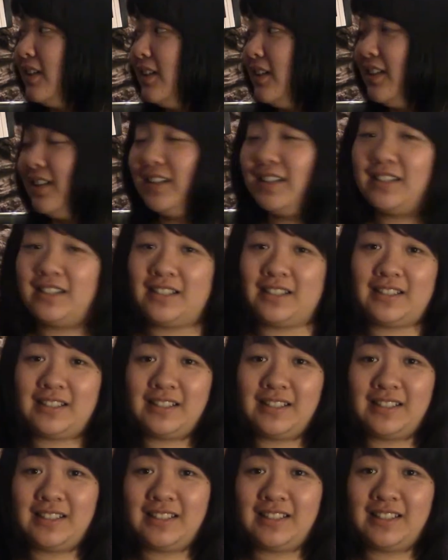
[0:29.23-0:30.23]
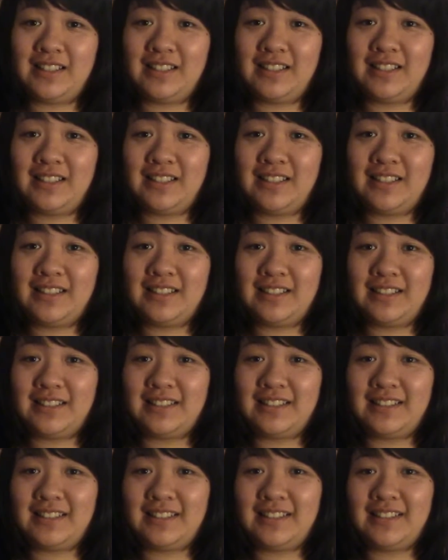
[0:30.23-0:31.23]

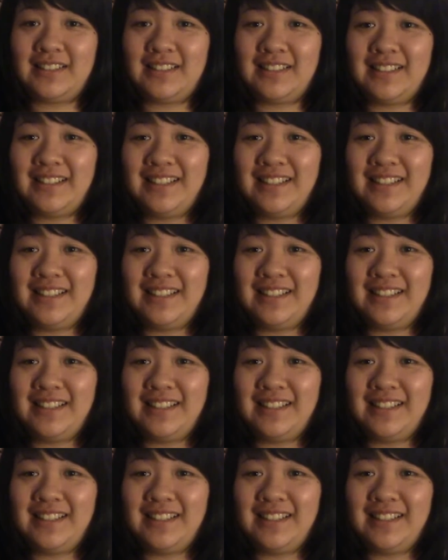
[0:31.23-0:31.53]
This person isn't speaking.